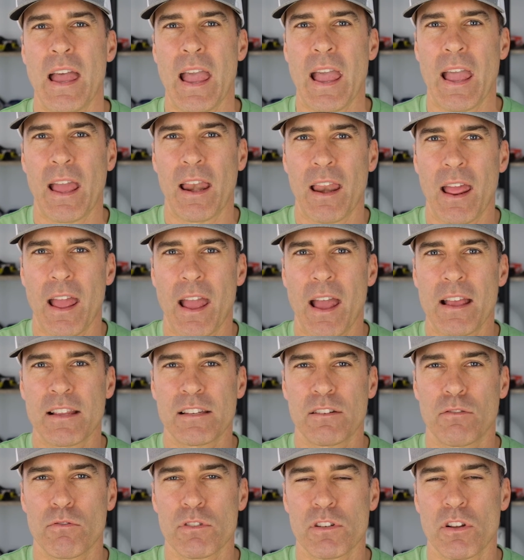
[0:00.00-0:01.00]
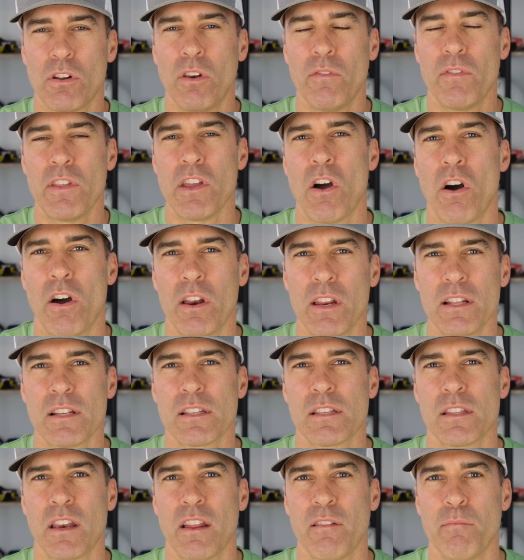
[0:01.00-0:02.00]
And as a result of the
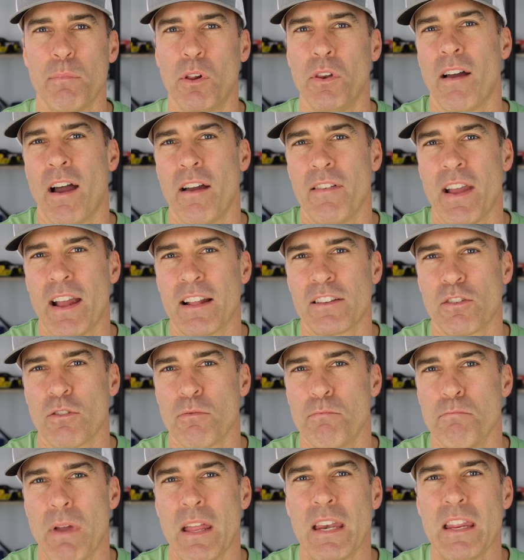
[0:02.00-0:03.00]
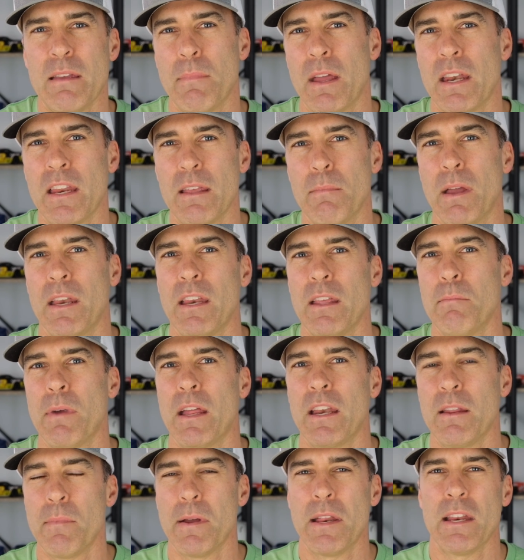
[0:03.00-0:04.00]
audience that I've built, I've answered
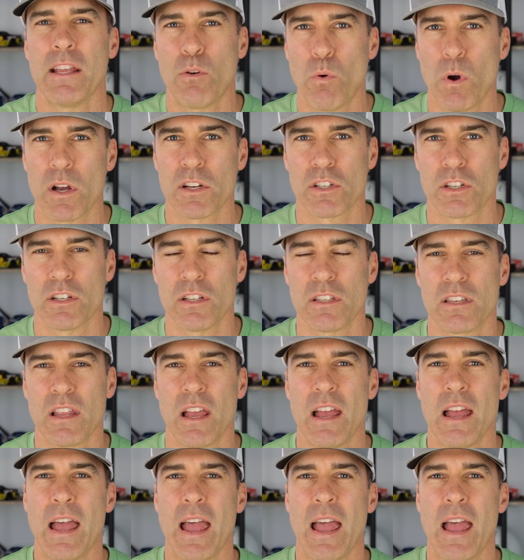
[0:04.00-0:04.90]
many questions.